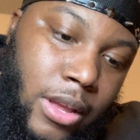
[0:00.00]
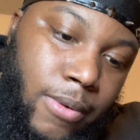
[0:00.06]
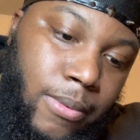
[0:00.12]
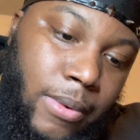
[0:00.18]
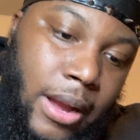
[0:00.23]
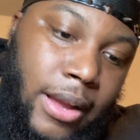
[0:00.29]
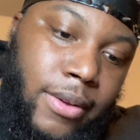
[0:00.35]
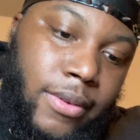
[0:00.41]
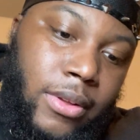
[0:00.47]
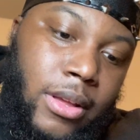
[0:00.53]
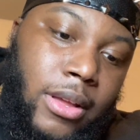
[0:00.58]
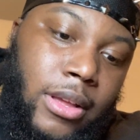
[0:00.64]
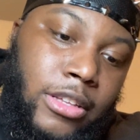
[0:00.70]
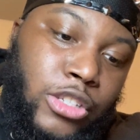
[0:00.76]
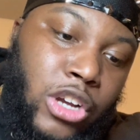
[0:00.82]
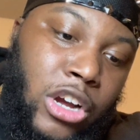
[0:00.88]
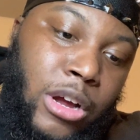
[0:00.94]
Right?
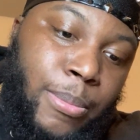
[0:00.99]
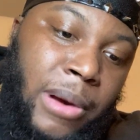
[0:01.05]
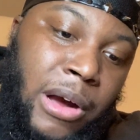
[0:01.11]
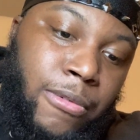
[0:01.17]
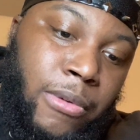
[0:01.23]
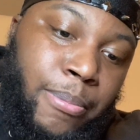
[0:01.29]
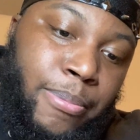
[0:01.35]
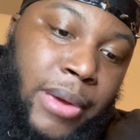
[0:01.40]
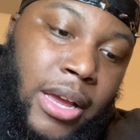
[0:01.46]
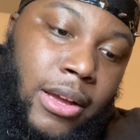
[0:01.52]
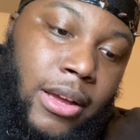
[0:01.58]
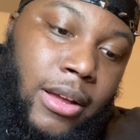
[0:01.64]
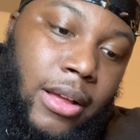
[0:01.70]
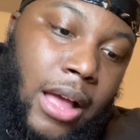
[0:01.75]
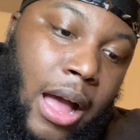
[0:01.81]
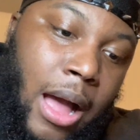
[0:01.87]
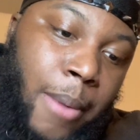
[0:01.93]
Talking about
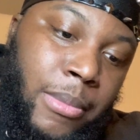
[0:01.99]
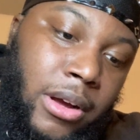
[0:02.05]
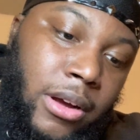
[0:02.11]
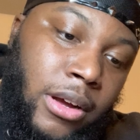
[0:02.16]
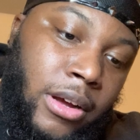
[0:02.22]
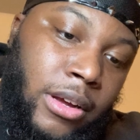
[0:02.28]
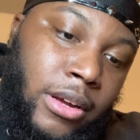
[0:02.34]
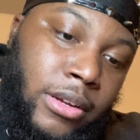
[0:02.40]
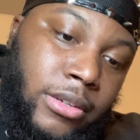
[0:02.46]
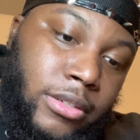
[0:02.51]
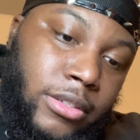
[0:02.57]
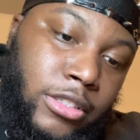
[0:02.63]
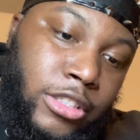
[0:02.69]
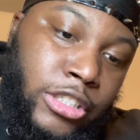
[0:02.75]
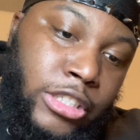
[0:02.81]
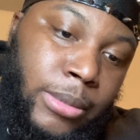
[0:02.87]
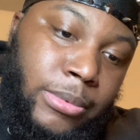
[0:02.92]
Rebecca. I'm going to uh,
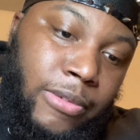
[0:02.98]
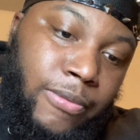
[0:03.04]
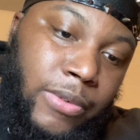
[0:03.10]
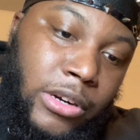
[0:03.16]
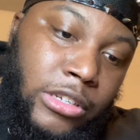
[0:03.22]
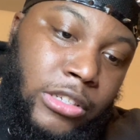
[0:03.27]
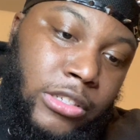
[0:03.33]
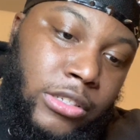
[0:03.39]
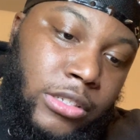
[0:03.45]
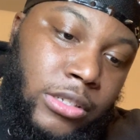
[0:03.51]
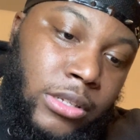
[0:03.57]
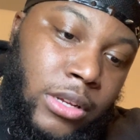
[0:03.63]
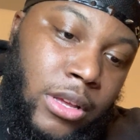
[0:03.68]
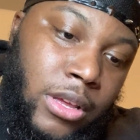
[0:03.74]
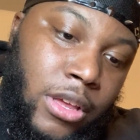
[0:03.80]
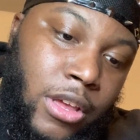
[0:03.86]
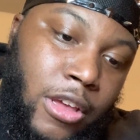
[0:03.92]
jump to verse
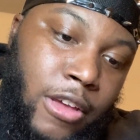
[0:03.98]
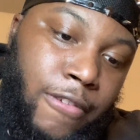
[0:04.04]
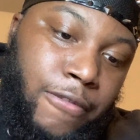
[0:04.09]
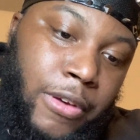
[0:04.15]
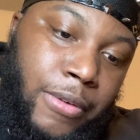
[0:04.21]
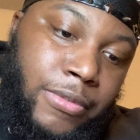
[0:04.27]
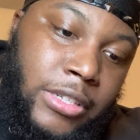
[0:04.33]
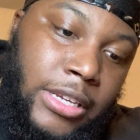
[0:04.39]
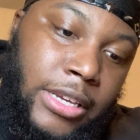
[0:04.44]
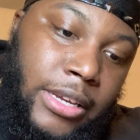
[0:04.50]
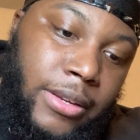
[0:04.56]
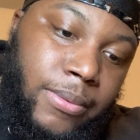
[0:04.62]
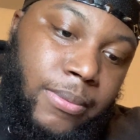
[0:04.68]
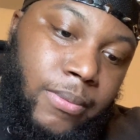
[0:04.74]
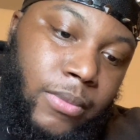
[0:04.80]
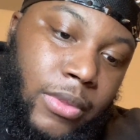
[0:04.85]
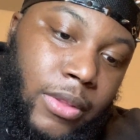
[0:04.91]

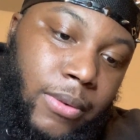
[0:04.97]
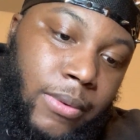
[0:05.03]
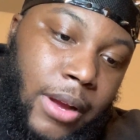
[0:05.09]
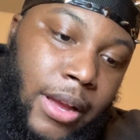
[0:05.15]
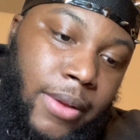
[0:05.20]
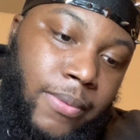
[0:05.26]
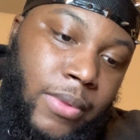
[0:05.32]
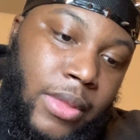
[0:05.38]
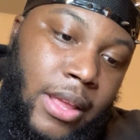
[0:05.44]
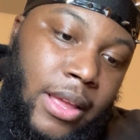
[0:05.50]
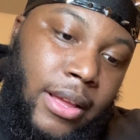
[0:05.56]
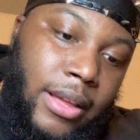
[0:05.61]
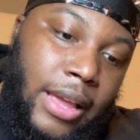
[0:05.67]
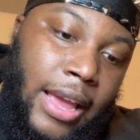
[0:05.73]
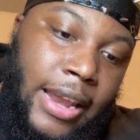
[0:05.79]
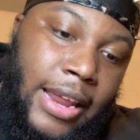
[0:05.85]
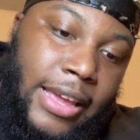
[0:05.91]
15 right?
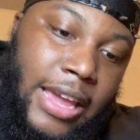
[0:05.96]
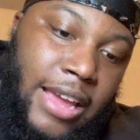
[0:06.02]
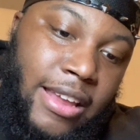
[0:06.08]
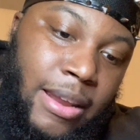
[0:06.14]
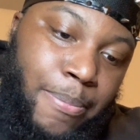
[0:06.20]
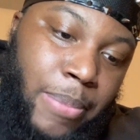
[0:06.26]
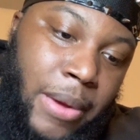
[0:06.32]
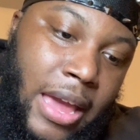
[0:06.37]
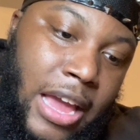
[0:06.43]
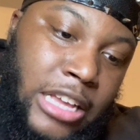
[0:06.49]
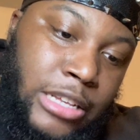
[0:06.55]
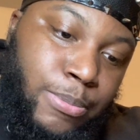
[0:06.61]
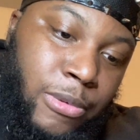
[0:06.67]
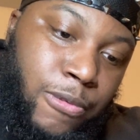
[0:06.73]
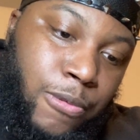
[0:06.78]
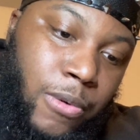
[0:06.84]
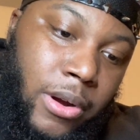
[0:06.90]
And it came to pass
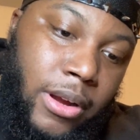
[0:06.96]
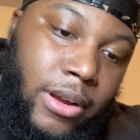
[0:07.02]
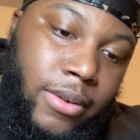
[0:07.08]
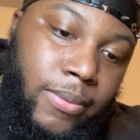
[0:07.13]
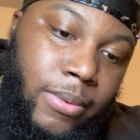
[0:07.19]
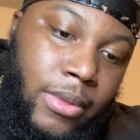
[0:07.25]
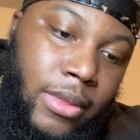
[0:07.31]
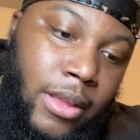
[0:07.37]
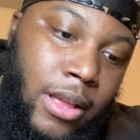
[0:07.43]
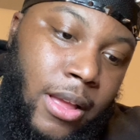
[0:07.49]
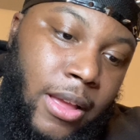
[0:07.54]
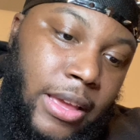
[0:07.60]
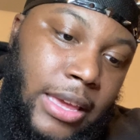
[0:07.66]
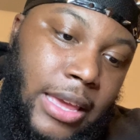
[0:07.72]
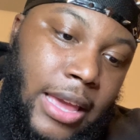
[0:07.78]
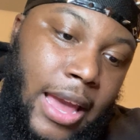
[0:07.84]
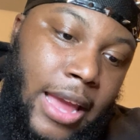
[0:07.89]
before
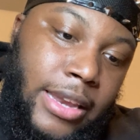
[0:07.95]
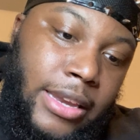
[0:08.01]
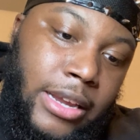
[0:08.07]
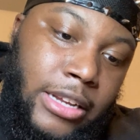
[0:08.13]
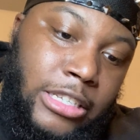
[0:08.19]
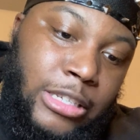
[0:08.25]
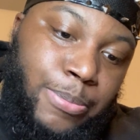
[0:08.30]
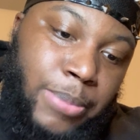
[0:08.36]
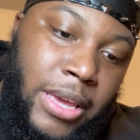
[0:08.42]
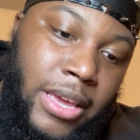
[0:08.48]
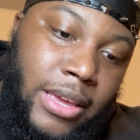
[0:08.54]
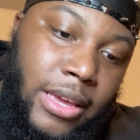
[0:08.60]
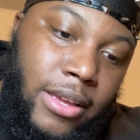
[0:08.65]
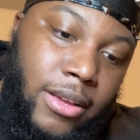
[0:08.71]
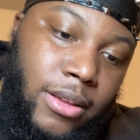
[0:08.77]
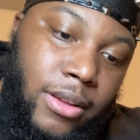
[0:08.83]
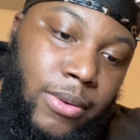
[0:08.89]
he had done
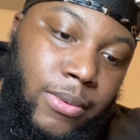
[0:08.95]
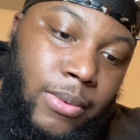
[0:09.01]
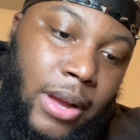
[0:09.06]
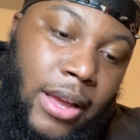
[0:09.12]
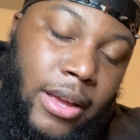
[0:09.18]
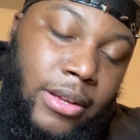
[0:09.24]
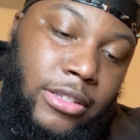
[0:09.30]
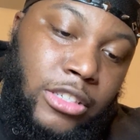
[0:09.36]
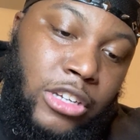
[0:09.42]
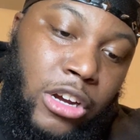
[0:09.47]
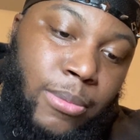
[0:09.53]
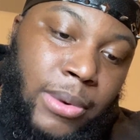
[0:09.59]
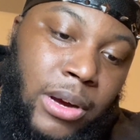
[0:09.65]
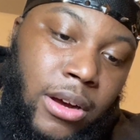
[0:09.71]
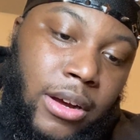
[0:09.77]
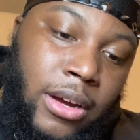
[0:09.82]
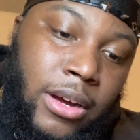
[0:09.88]
speaking, right? Talk
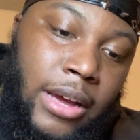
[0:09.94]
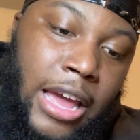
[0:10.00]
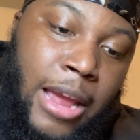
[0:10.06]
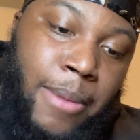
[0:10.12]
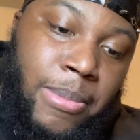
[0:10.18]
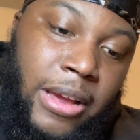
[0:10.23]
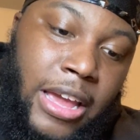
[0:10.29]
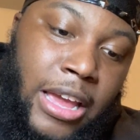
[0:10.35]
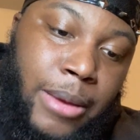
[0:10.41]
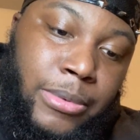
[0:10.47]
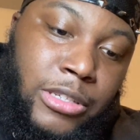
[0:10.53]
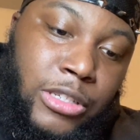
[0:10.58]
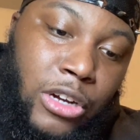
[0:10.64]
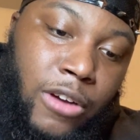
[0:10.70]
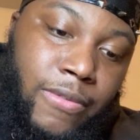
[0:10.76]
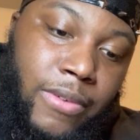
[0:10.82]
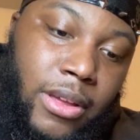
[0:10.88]
about uh, Abraham's
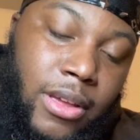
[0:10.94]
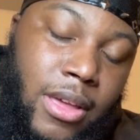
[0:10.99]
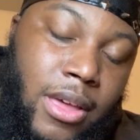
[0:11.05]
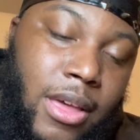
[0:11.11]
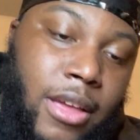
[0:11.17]
servant.